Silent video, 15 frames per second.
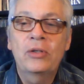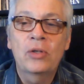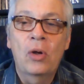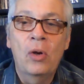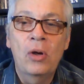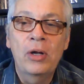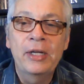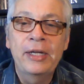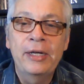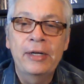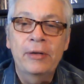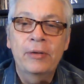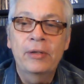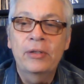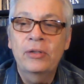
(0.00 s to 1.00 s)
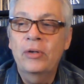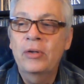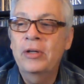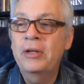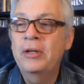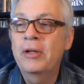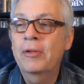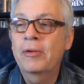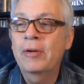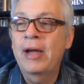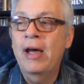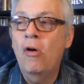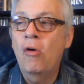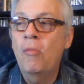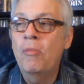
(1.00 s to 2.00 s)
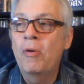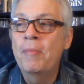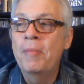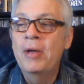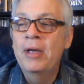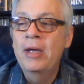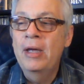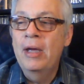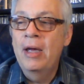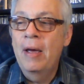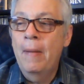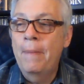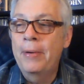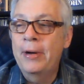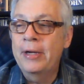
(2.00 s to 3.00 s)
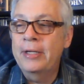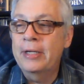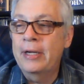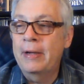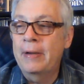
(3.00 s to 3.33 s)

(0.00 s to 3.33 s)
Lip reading: on here. It's on another album. But